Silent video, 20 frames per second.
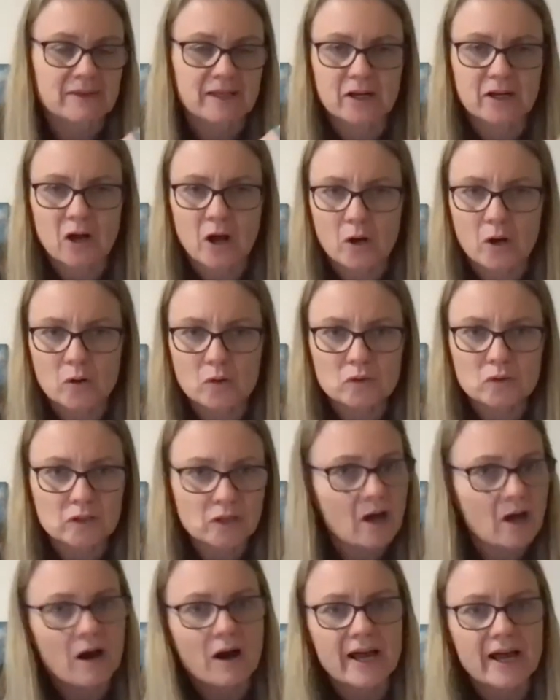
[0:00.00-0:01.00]
that old
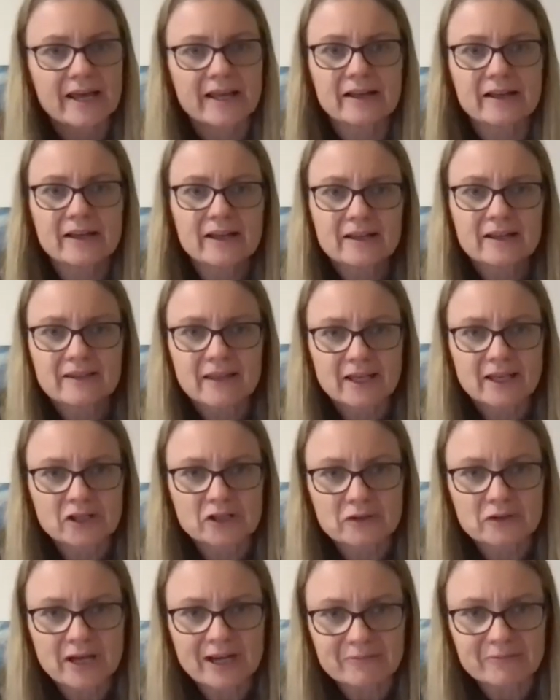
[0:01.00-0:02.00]
lie that
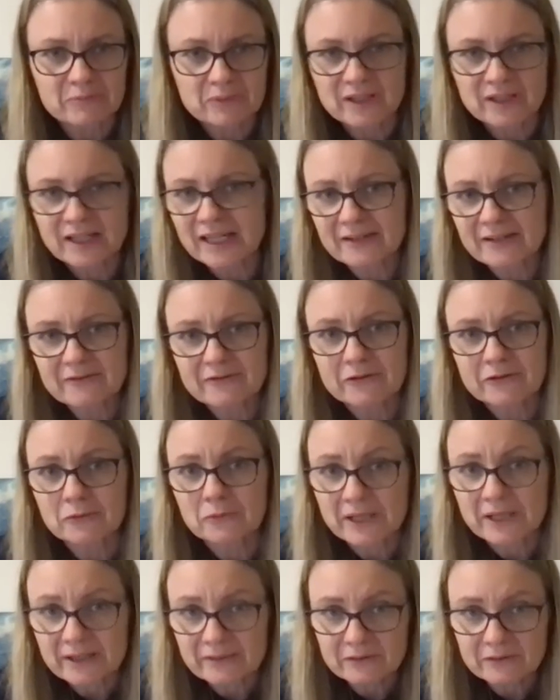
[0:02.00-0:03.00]
you have believed for
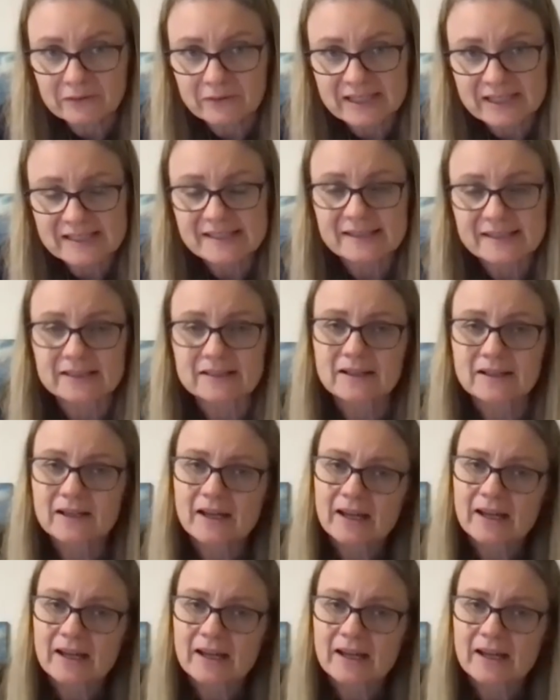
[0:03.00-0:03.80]
whatever reason.